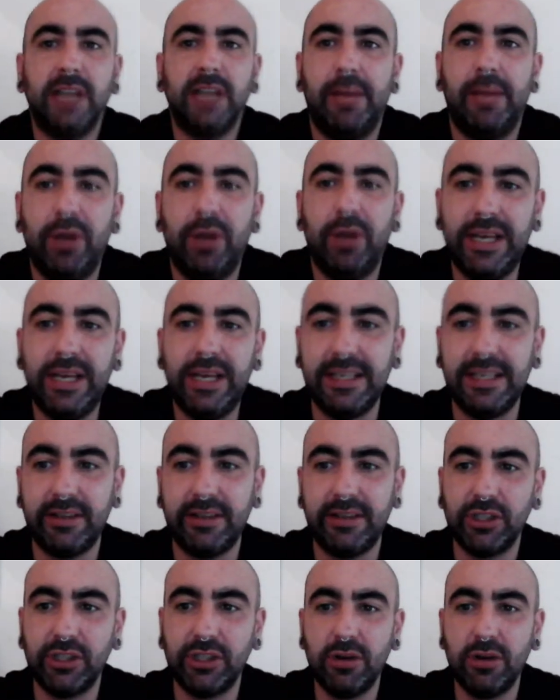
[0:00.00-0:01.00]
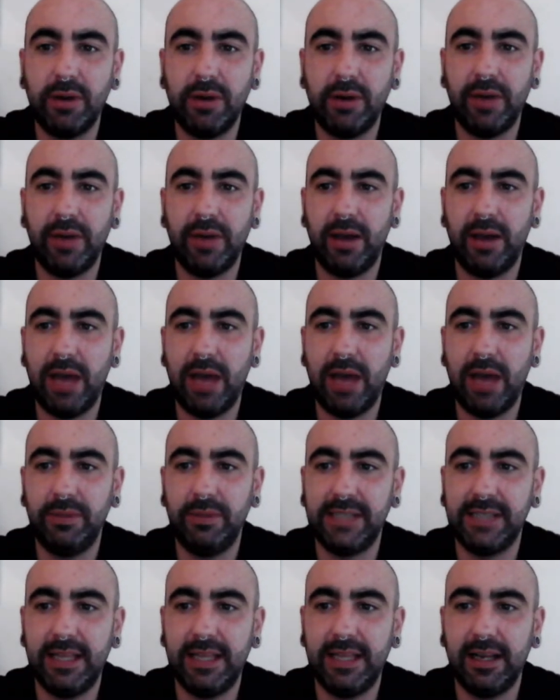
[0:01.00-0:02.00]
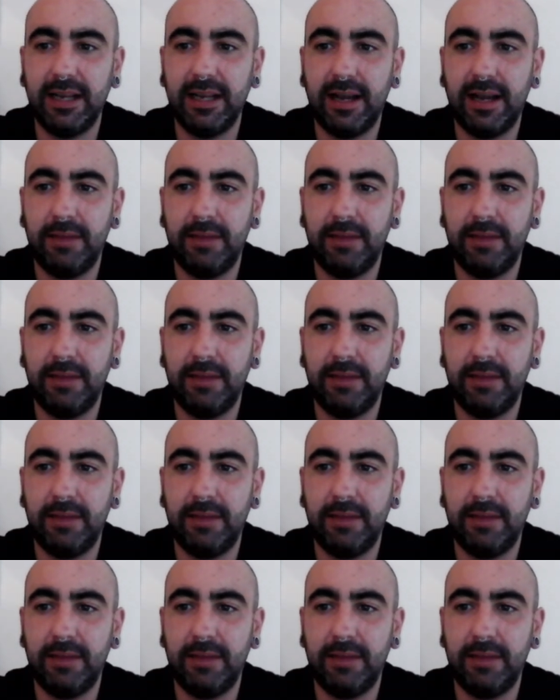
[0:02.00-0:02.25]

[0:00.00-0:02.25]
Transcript: About 8 years ago, I would say that